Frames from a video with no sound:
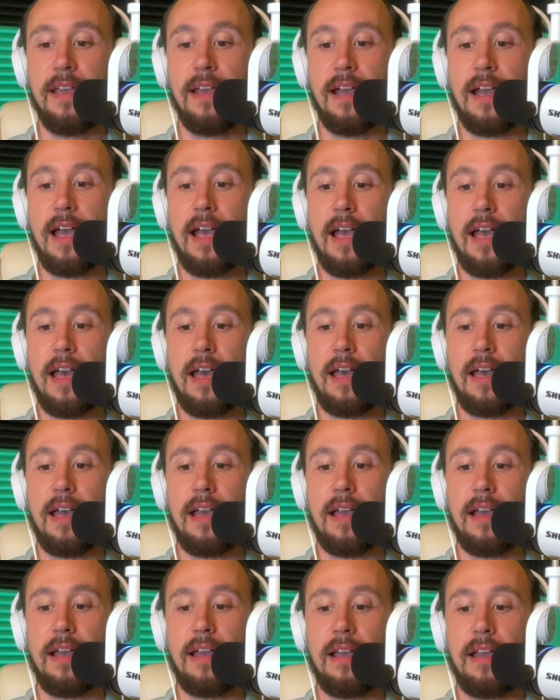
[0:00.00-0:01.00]

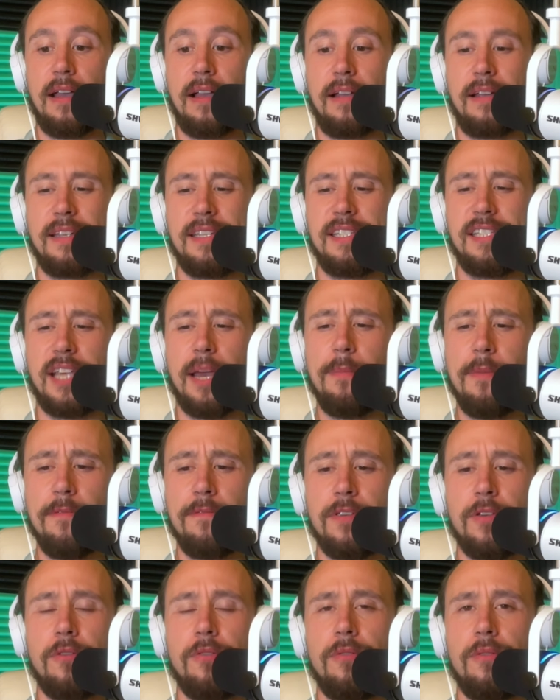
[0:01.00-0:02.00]
Because some
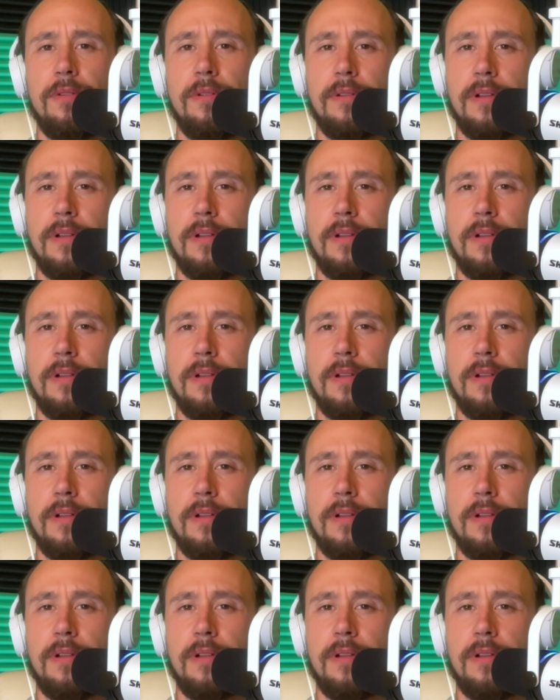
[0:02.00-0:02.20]
of you,